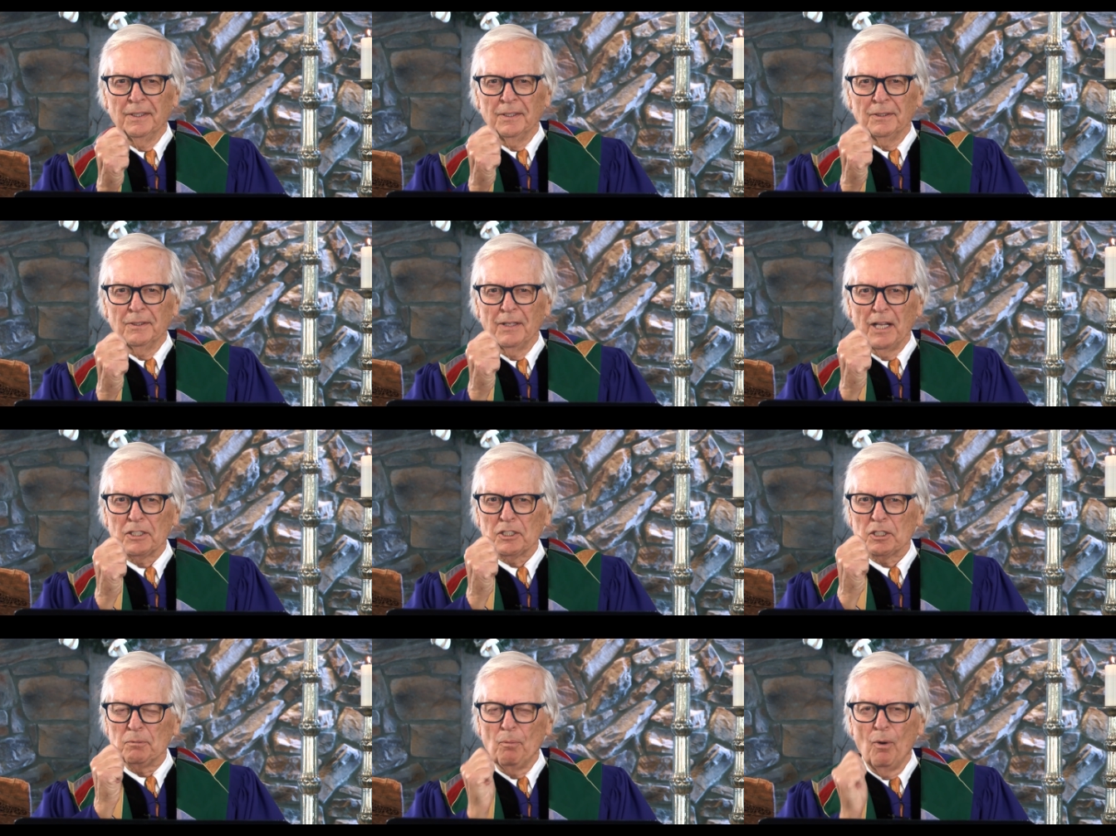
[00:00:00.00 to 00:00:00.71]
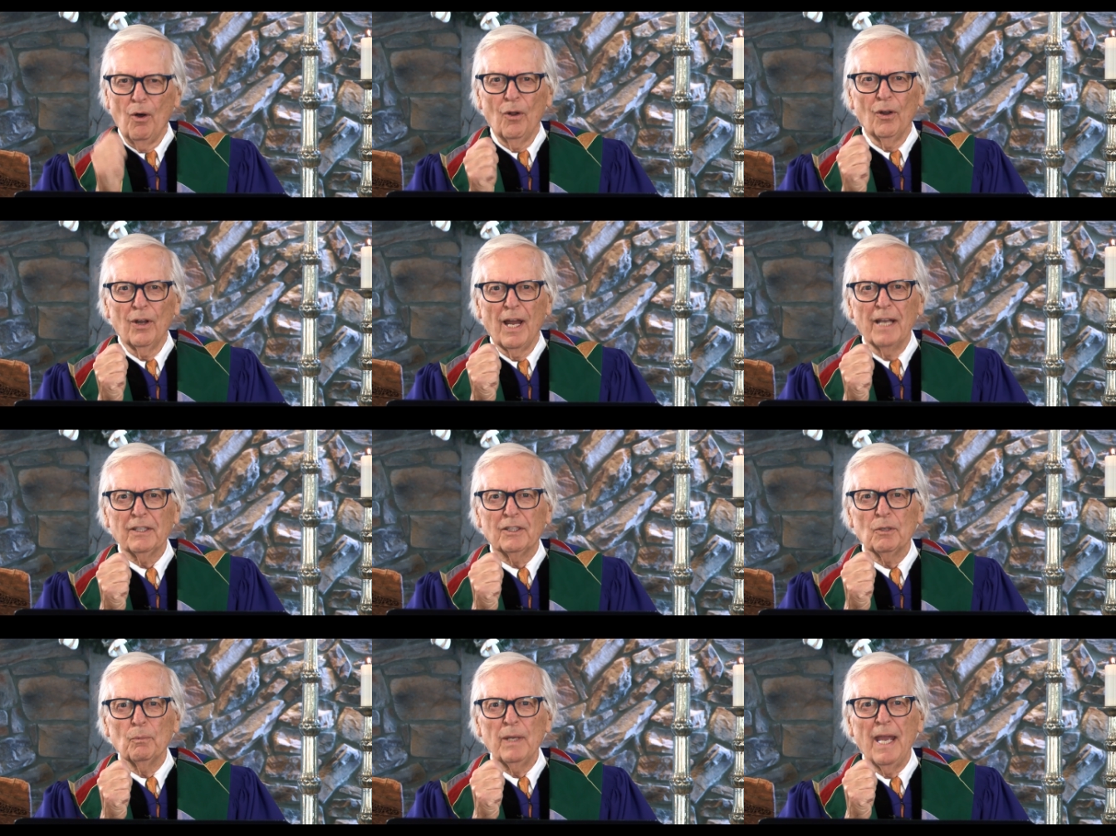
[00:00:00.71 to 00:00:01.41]
to that small
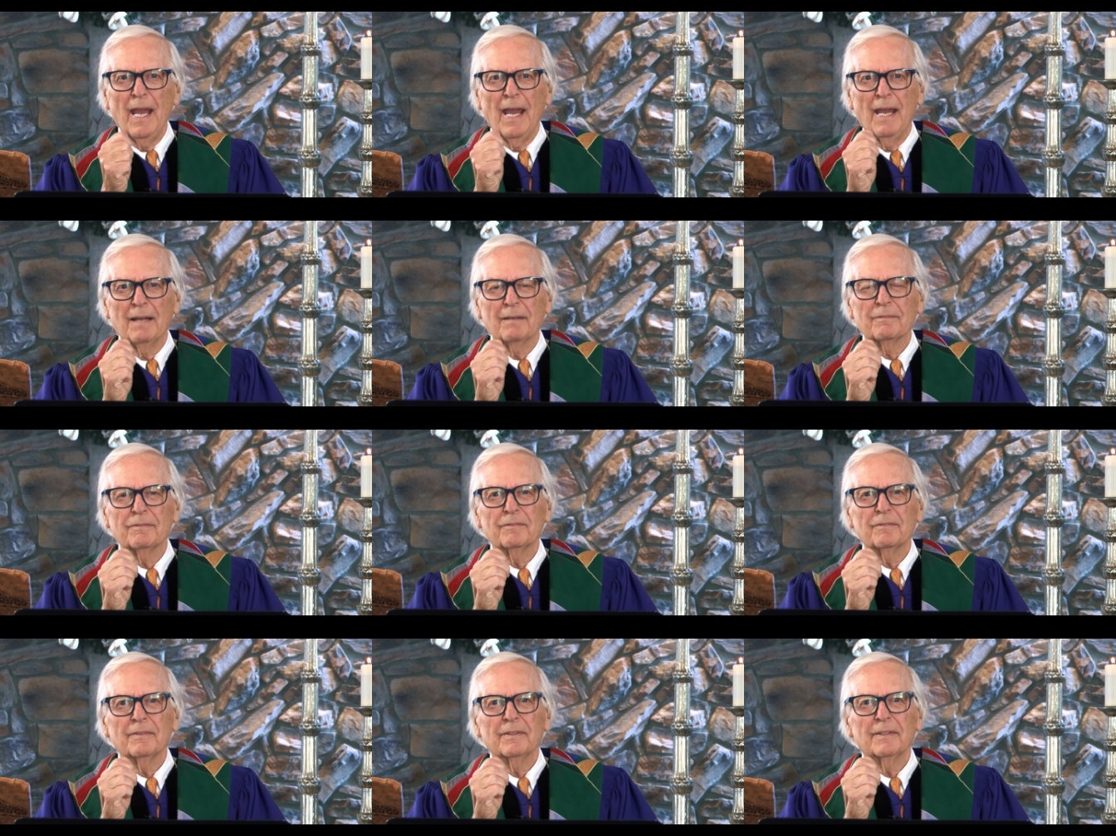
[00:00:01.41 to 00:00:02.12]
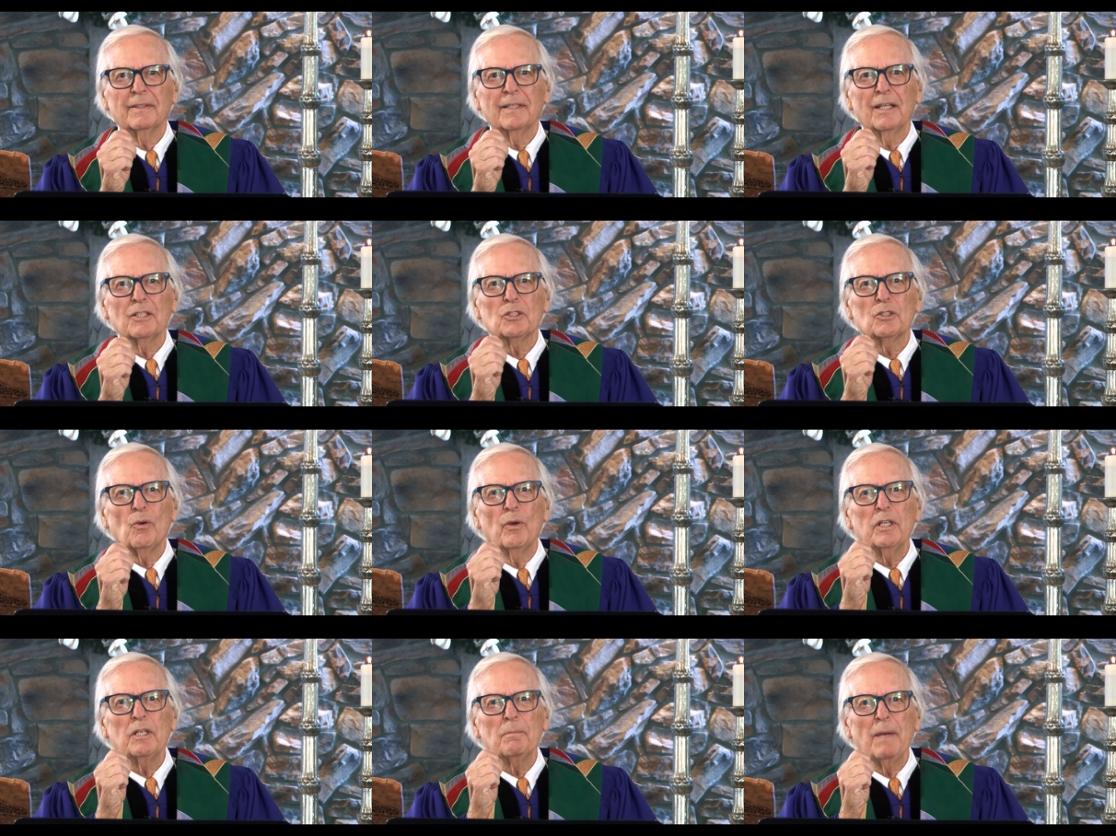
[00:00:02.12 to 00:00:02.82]
light that we have that is
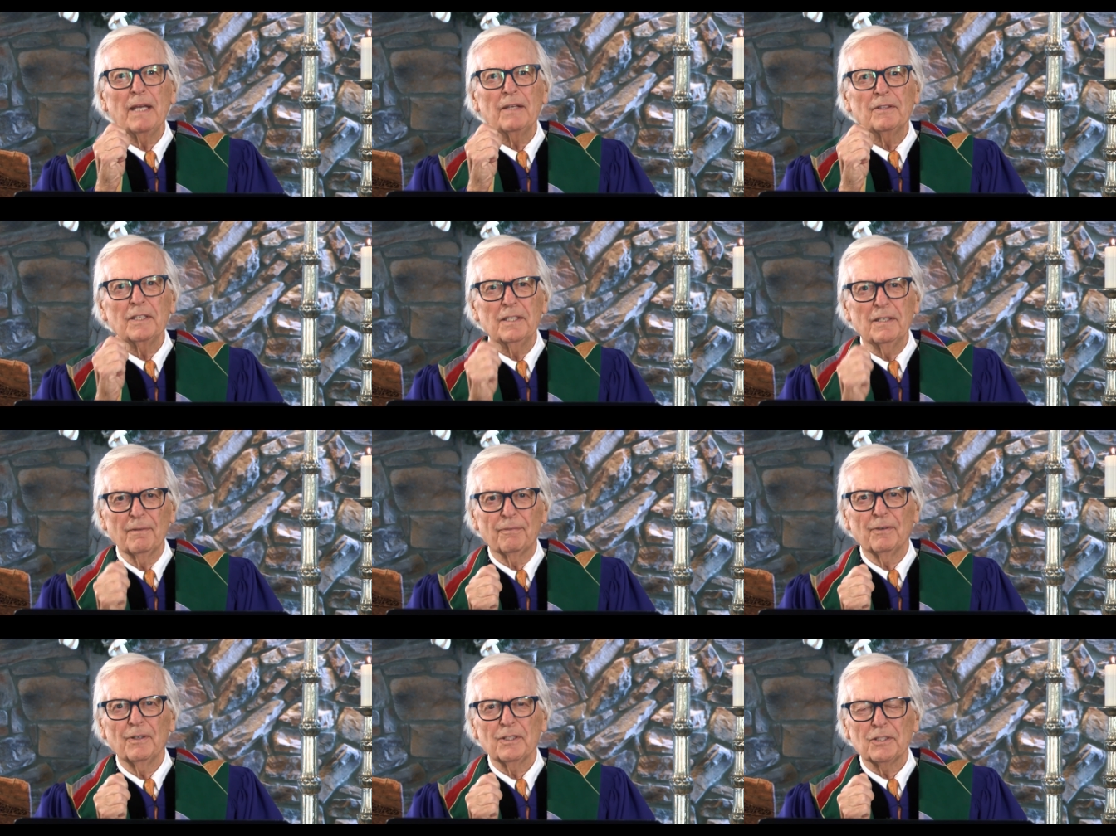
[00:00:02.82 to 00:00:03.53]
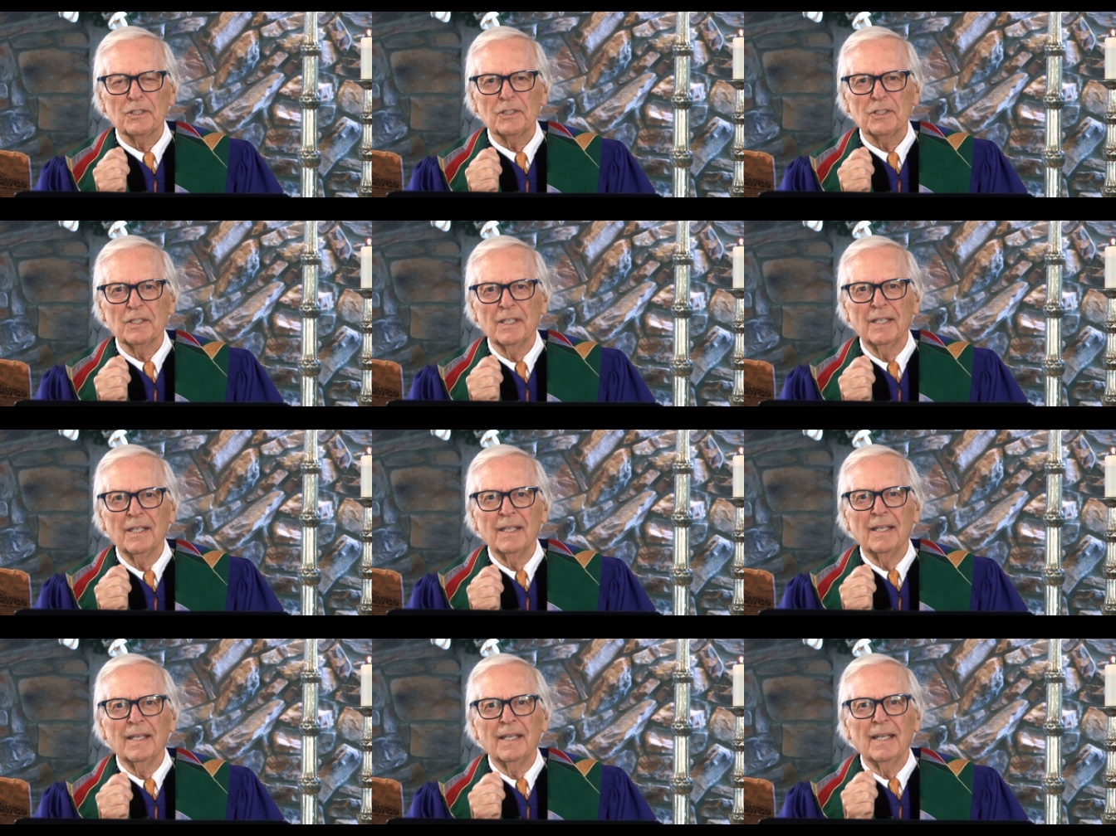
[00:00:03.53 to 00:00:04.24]
going to make the difference
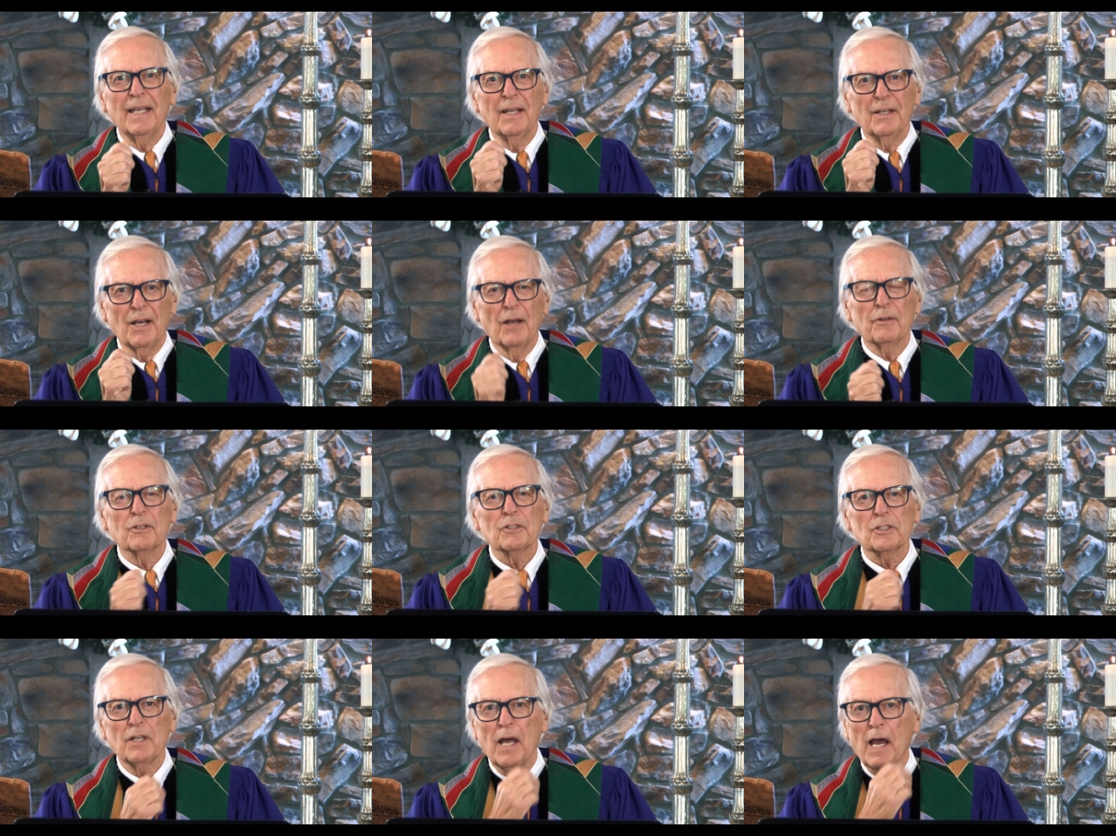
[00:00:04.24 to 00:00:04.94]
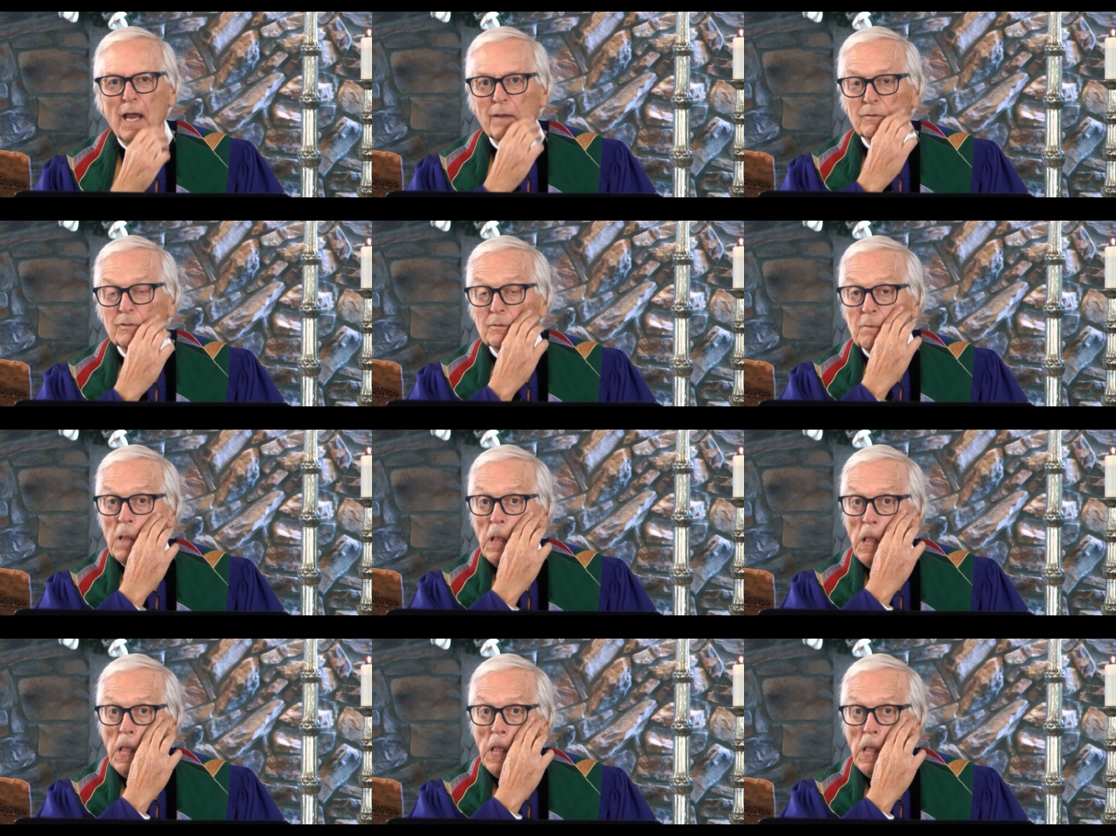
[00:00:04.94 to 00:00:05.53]
in others' lives.